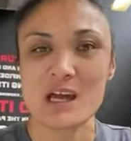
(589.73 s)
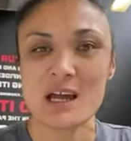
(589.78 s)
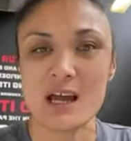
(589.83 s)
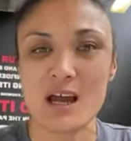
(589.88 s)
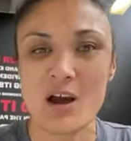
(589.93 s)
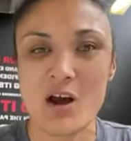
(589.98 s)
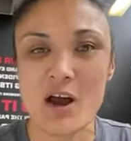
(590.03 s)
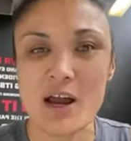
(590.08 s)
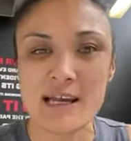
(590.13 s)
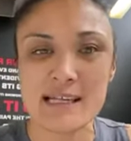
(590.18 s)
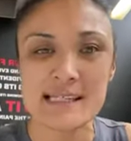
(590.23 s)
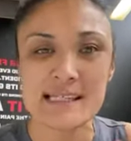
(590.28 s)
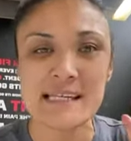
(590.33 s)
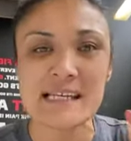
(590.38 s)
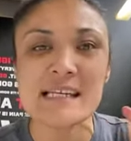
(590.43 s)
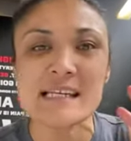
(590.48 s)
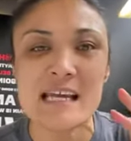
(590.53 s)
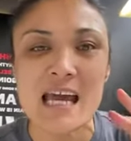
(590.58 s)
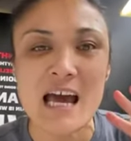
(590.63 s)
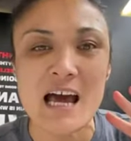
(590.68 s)
I
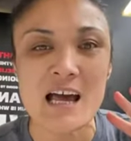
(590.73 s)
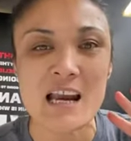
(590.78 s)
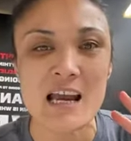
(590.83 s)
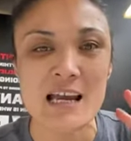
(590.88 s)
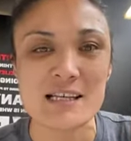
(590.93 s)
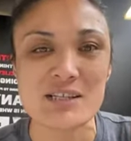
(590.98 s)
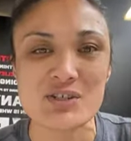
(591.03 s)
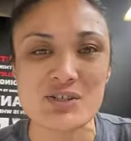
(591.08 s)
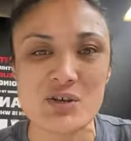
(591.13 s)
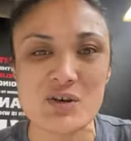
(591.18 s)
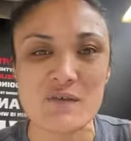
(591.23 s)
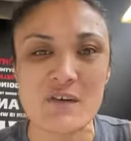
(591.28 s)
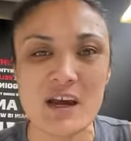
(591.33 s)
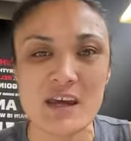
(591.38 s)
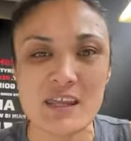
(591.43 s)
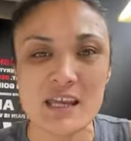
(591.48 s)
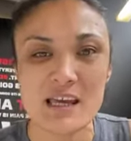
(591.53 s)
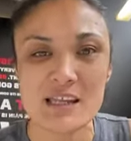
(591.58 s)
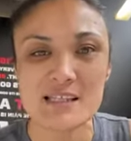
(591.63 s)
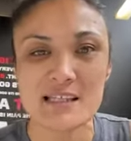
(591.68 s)
sent out a
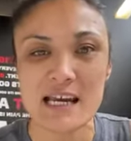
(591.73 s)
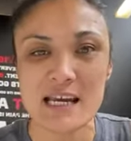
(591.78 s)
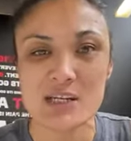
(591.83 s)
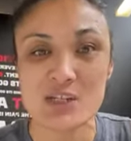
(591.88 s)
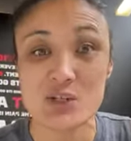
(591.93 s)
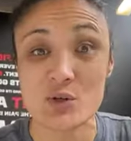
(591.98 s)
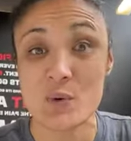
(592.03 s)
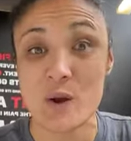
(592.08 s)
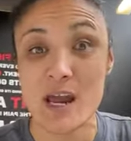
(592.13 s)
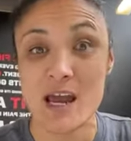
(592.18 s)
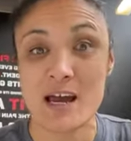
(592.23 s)
survey the other day to